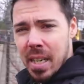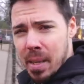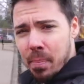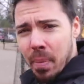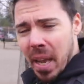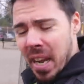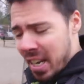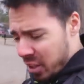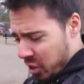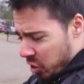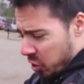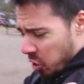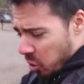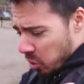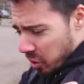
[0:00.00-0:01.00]
knee pain,
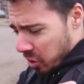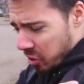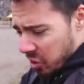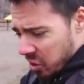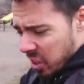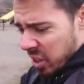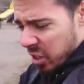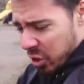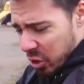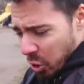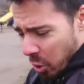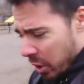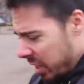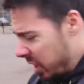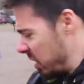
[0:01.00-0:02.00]
shoulders,
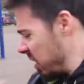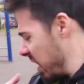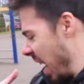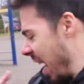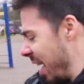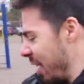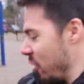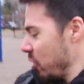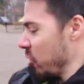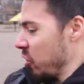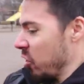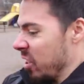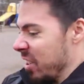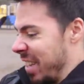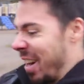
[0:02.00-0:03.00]
joints,
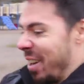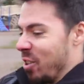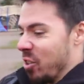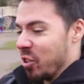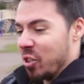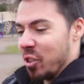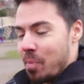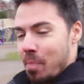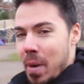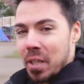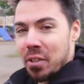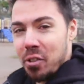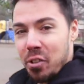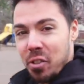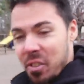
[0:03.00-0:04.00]
tears in your
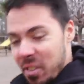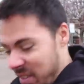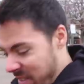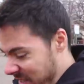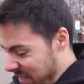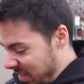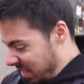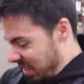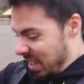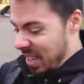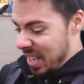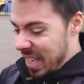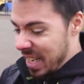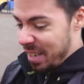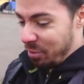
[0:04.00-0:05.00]
muscles,
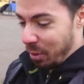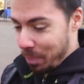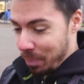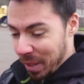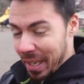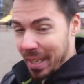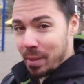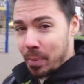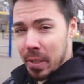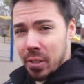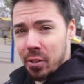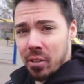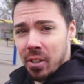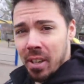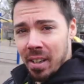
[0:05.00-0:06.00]
knee
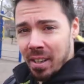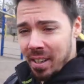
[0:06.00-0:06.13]
replacements.